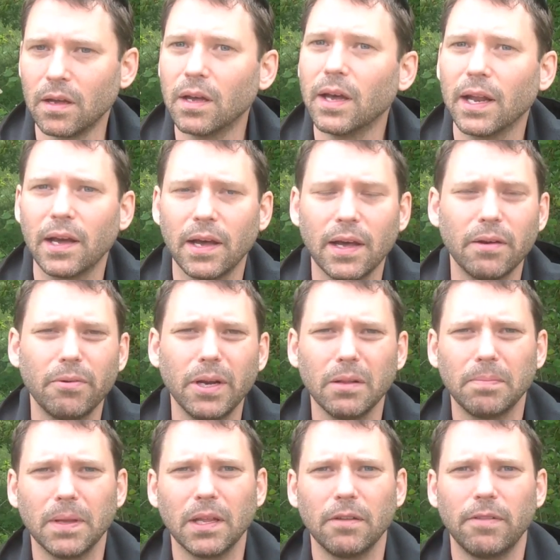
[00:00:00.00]
And I really
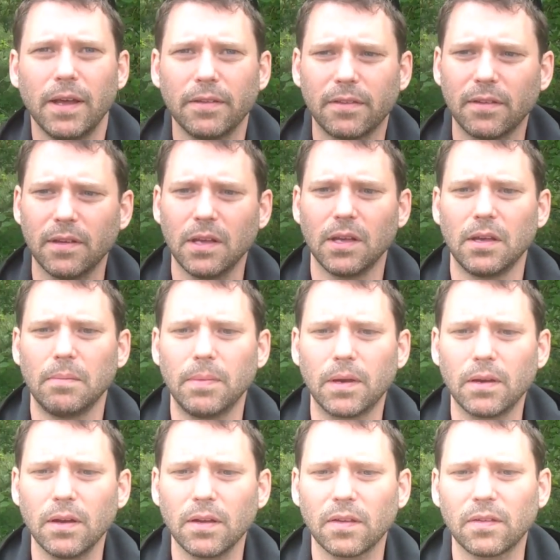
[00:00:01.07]
believe that's
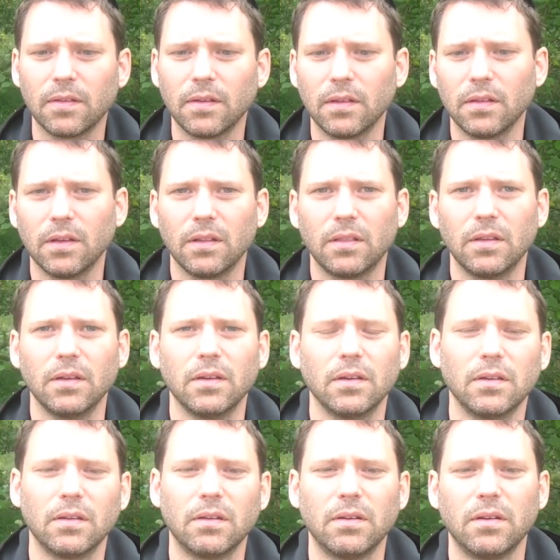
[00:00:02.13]
because the
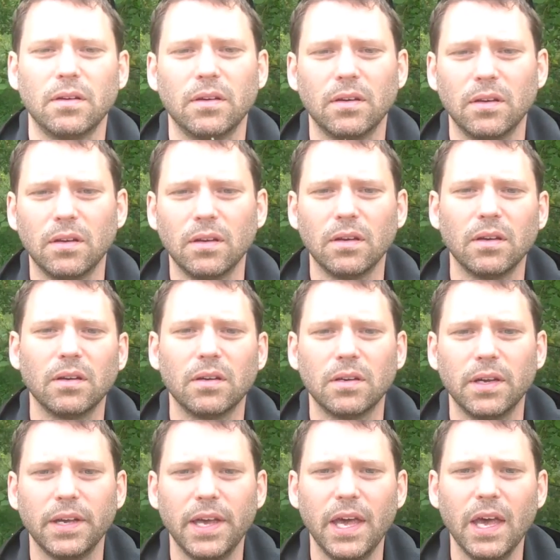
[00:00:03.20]

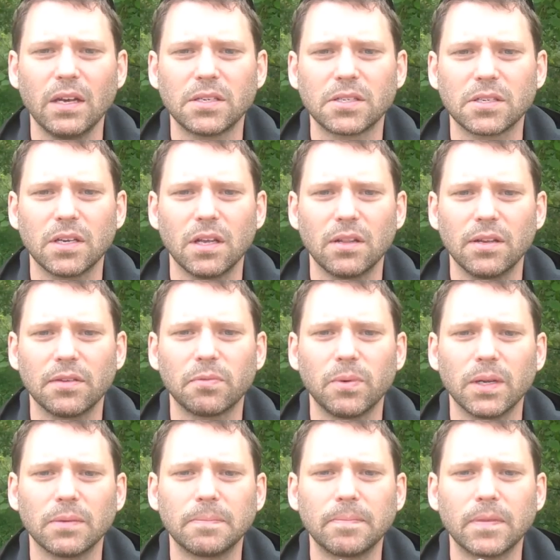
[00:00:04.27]
edge on this
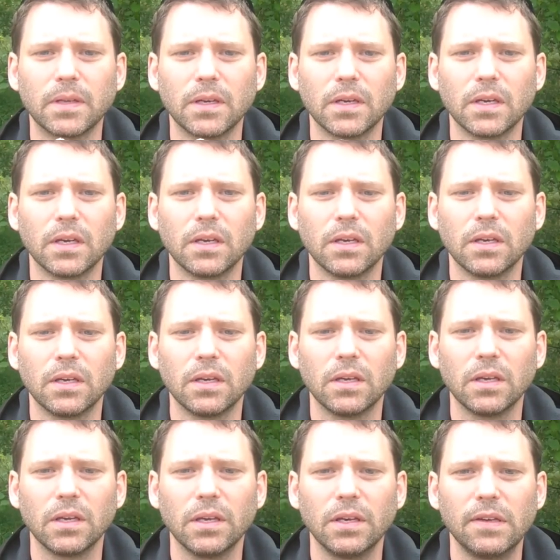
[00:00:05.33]
one
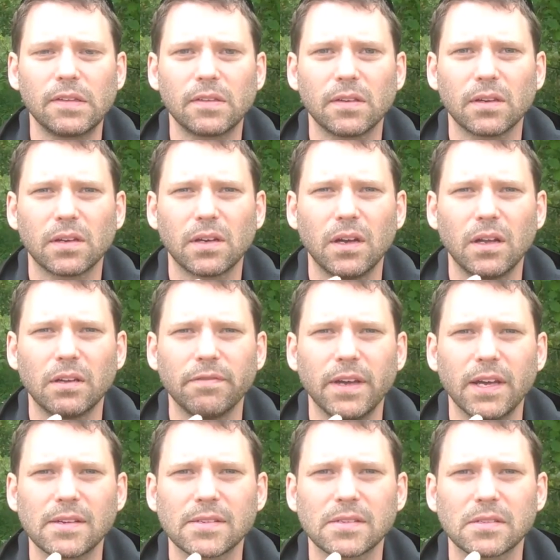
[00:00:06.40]
is
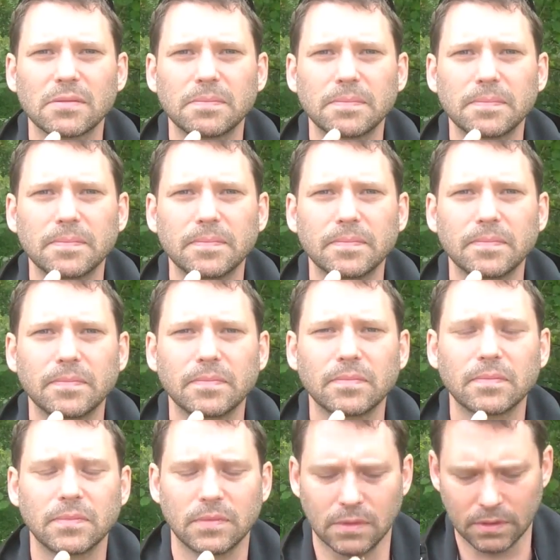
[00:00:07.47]
convex,
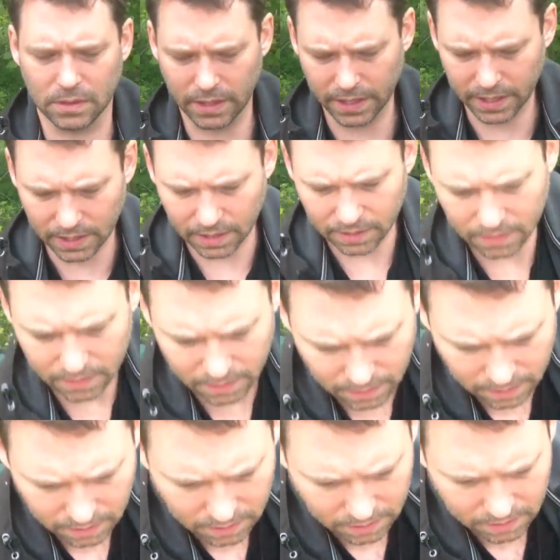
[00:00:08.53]
and
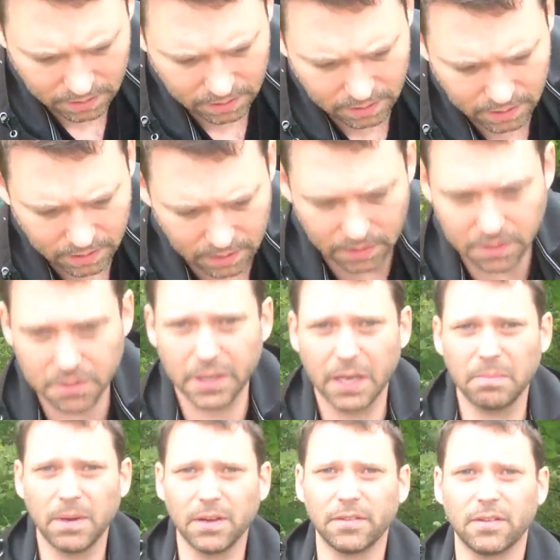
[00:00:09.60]
on the
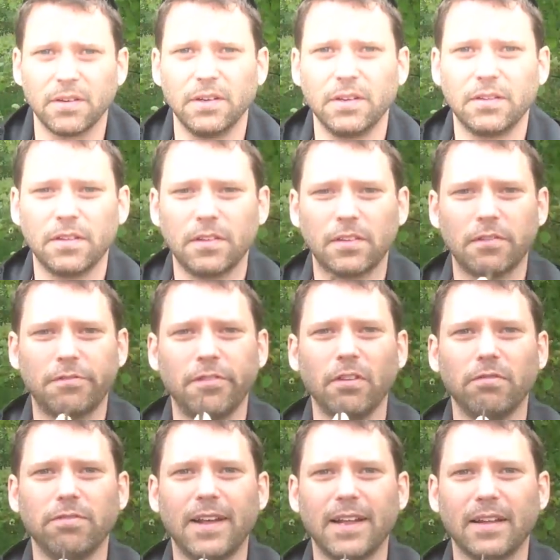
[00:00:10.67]
trailmaster it's a full
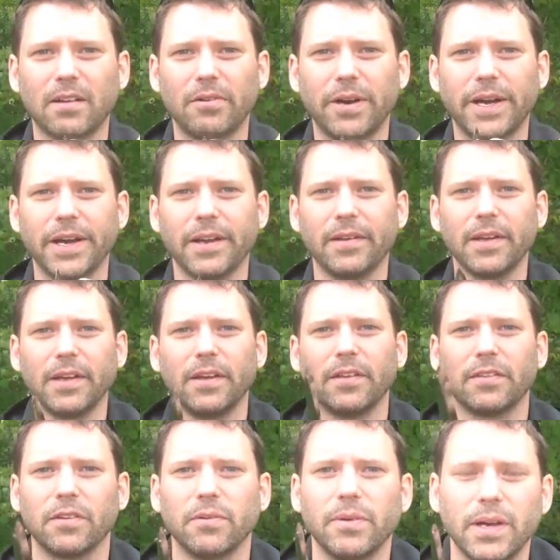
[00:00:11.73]
fat grind,
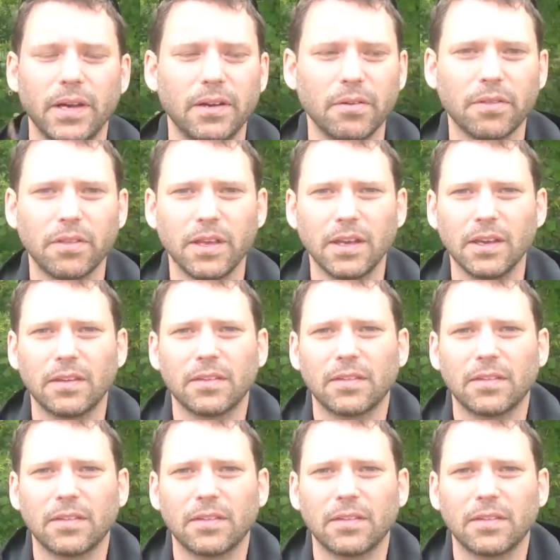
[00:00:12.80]
so I don't think it